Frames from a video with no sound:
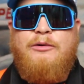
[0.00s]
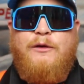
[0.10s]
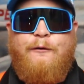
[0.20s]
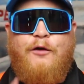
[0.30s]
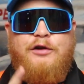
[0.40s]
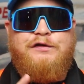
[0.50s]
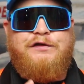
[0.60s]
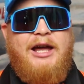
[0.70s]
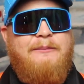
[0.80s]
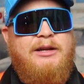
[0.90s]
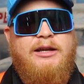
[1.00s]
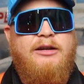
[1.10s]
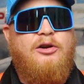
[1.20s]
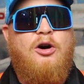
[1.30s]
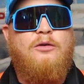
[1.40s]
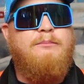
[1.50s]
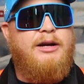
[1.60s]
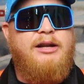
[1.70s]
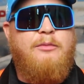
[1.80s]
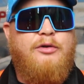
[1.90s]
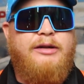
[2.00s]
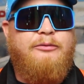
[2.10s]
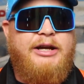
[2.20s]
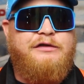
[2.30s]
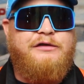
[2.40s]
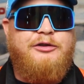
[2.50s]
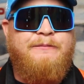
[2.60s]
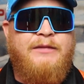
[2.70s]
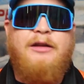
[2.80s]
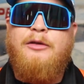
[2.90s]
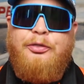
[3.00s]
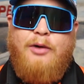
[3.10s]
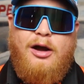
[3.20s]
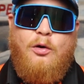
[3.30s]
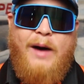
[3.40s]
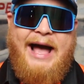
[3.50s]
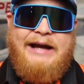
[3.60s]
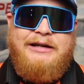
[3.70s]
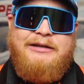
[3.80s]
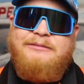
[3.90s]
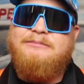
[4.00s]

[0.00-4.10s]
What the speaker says: with the first segment here on Monday Morning Racer, Throttle Whack.